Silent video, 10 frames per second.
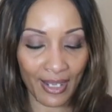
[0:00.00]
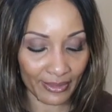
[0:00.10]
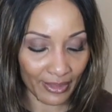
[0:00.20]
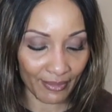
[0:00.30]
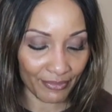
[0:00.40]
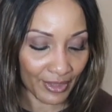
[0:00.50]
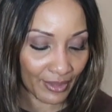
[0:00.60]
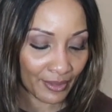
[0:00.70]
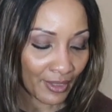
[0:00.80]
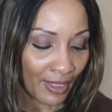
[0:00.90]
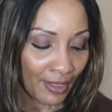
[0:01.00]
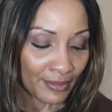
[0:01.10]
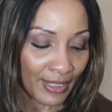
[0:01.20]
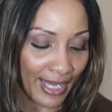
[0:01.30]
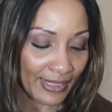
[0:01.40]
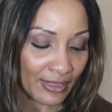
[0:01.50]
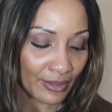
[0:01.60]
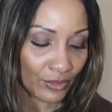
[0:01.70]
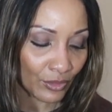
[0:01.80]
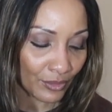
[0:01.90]
I love the nice
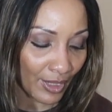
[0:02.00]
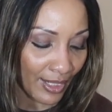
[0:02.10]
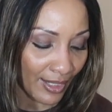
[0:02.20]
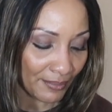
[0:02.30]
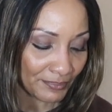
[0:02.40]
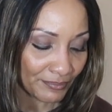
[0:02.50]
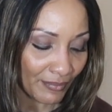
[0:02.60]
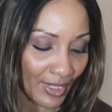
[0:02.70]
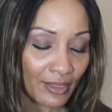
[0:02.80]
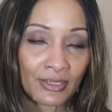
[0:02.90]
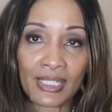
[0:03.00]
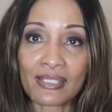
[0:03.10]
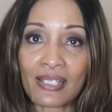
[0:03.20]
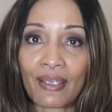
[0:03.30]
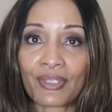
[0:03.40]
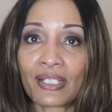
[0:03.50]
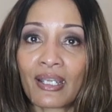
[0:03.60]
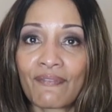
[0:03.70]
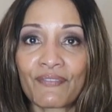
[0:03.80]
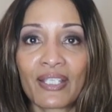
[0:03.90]
little um, detail, the
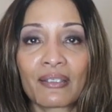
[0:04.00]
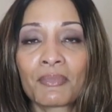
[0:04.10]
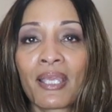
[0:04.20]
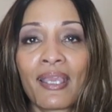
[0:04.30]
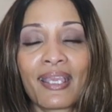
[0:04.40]
cuff in them.